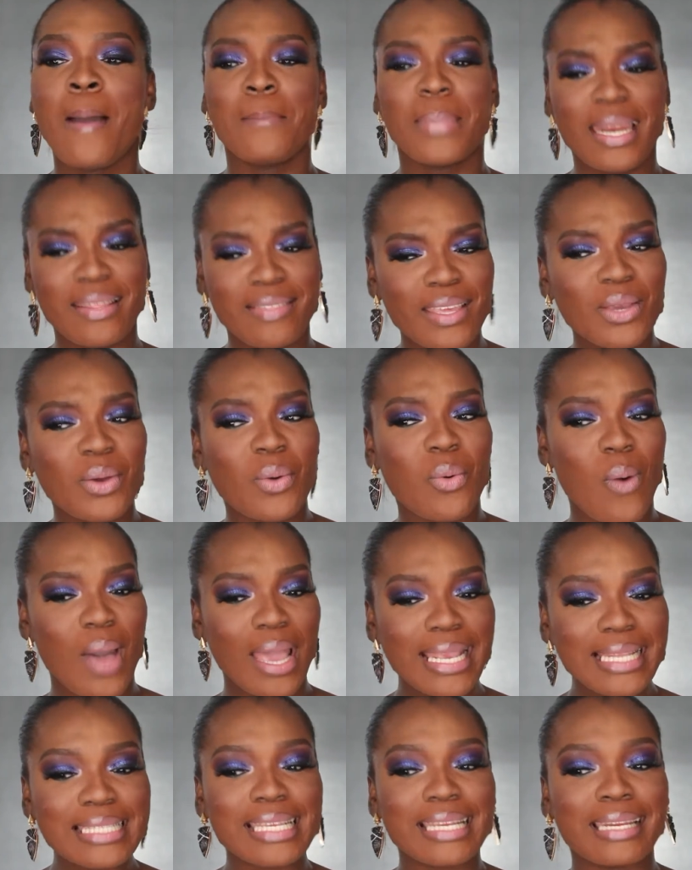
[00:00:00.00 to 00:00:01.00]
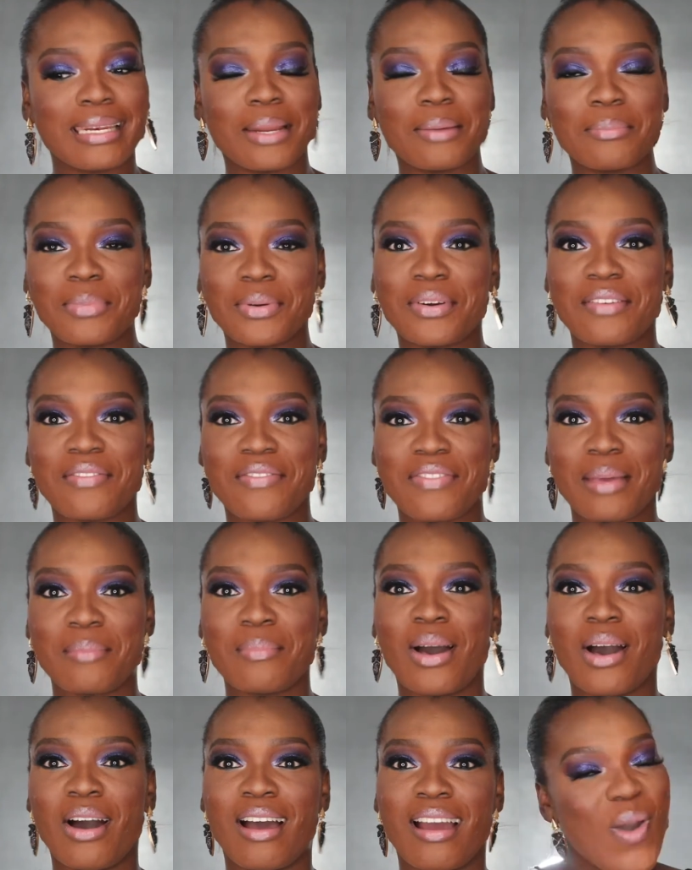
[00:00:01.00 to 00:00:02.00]
but I think quite a number of
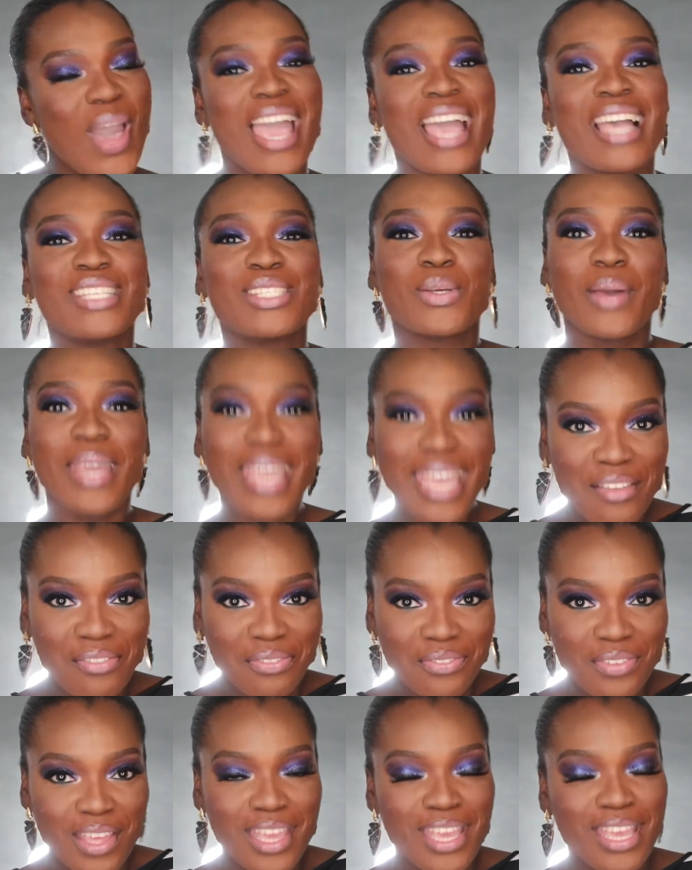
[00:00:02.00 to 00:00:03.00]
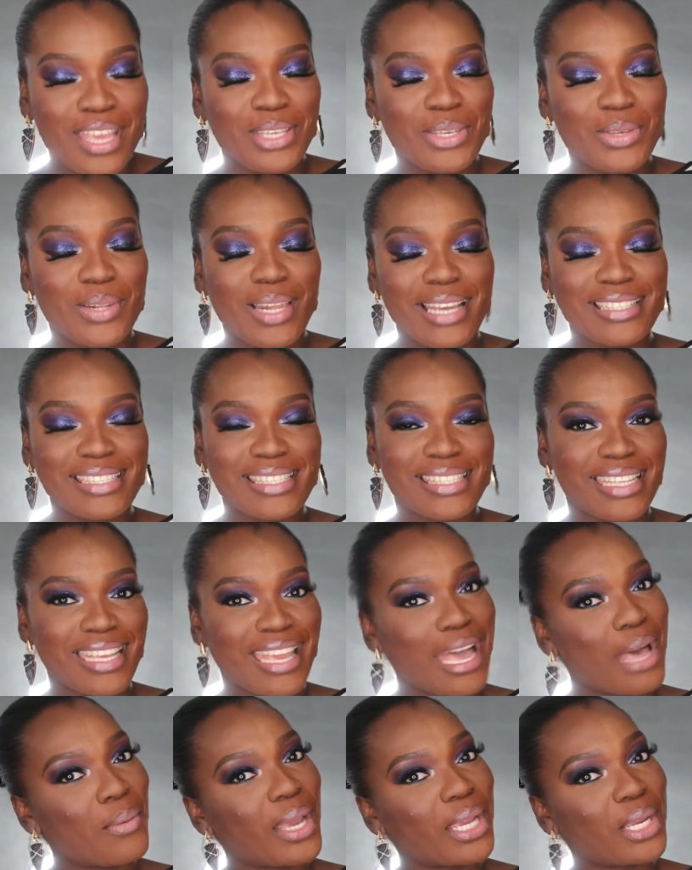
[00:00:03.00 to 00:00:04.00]
them are. So if you'd like to see
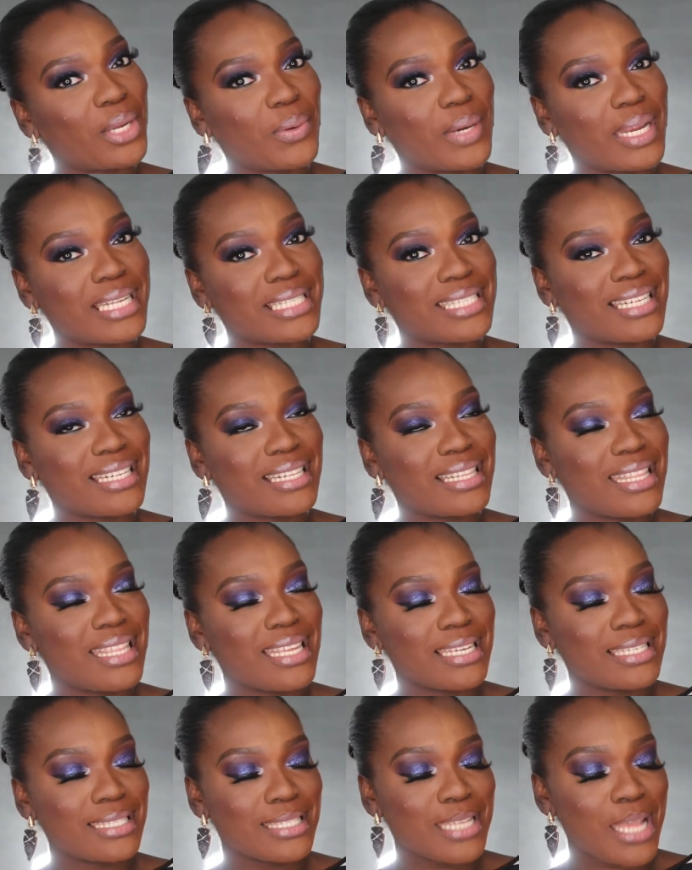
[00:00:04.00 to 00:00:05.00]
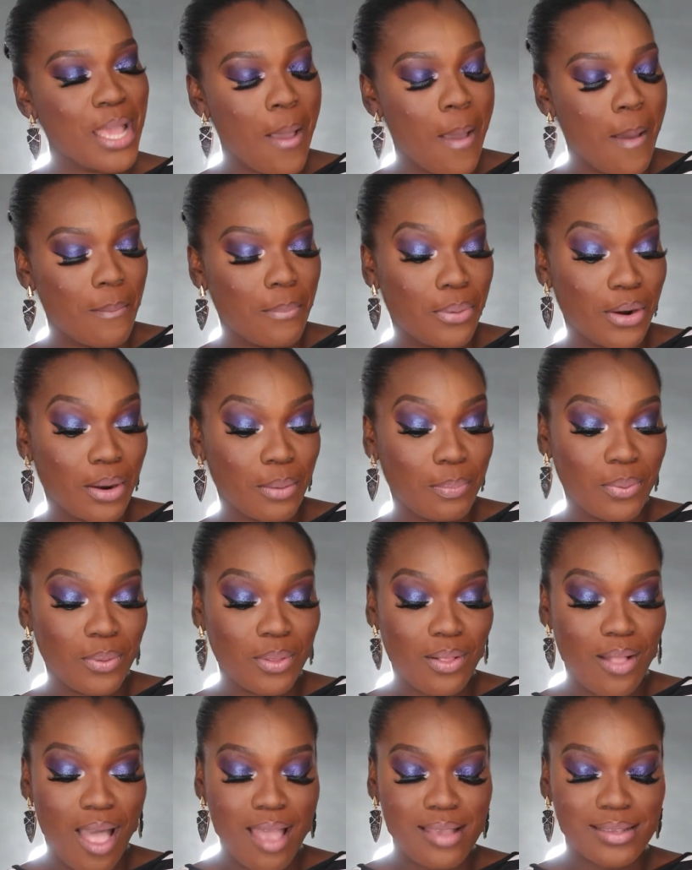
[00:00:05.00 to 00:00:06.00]
how I created this
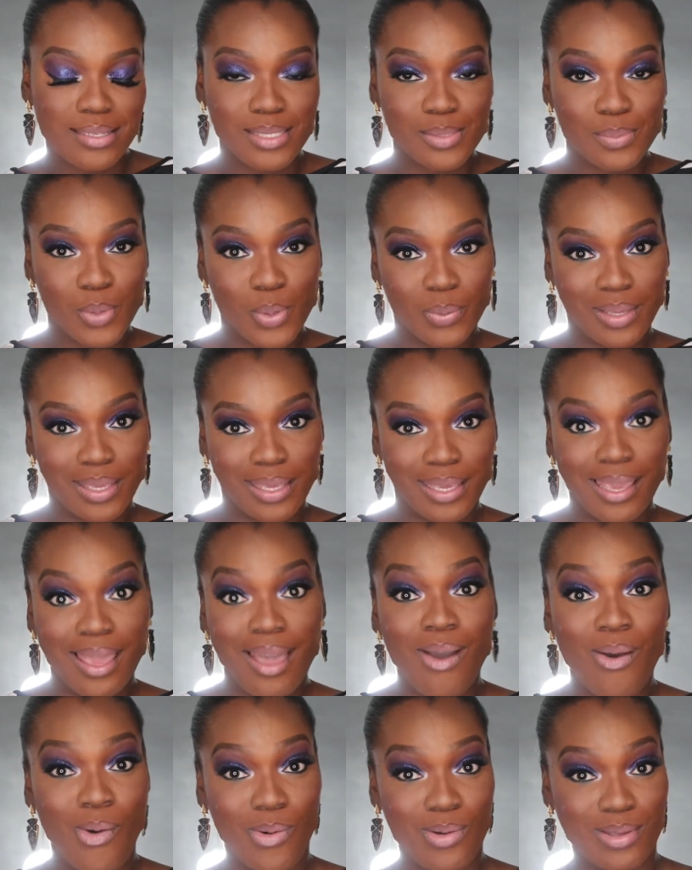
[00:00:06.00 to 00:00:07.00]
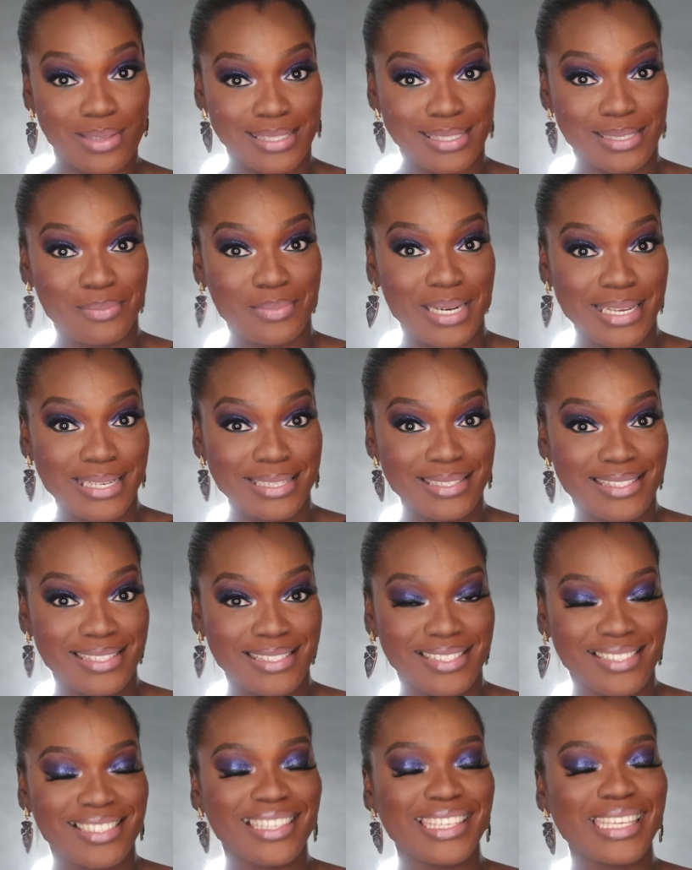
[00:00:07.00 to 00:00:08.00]
purple smoky
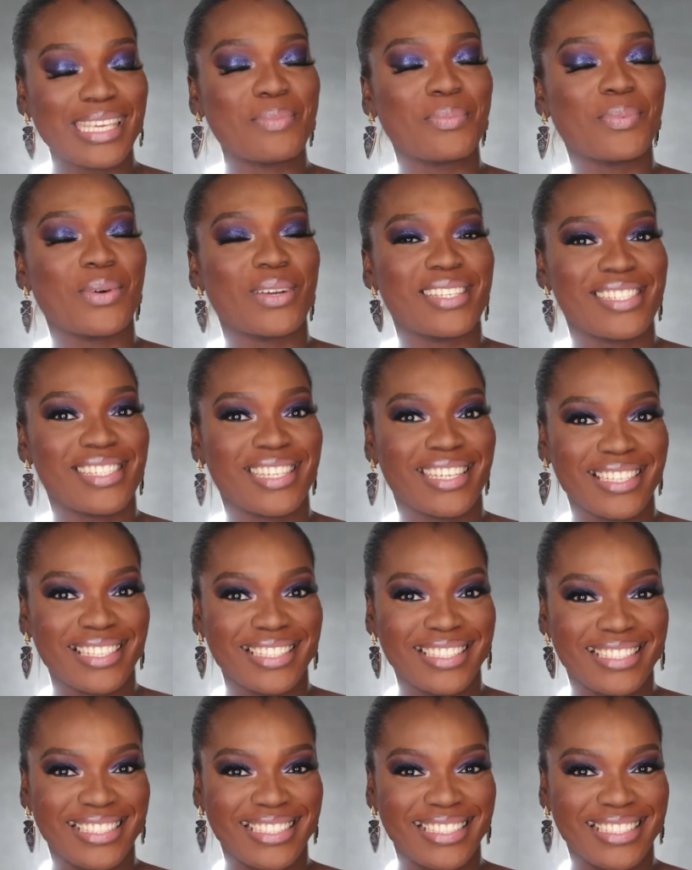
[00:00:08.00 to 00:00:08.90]
awesomeness, keep watching.